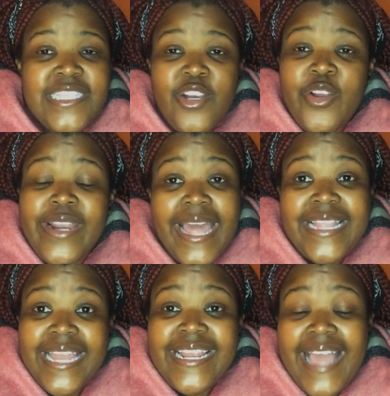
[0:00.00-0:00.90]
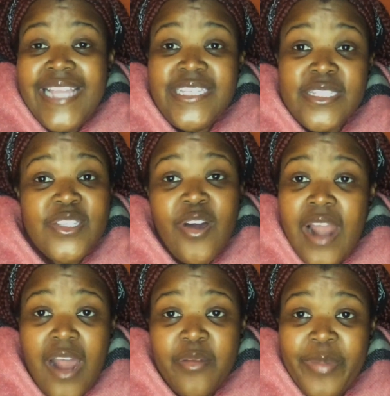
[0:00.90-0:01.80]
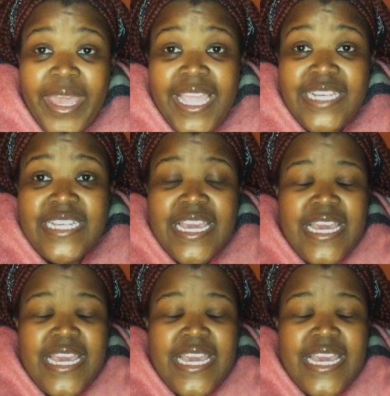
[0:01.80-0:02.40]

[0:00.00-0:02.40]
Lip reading: it looked like that guy just got out of bed.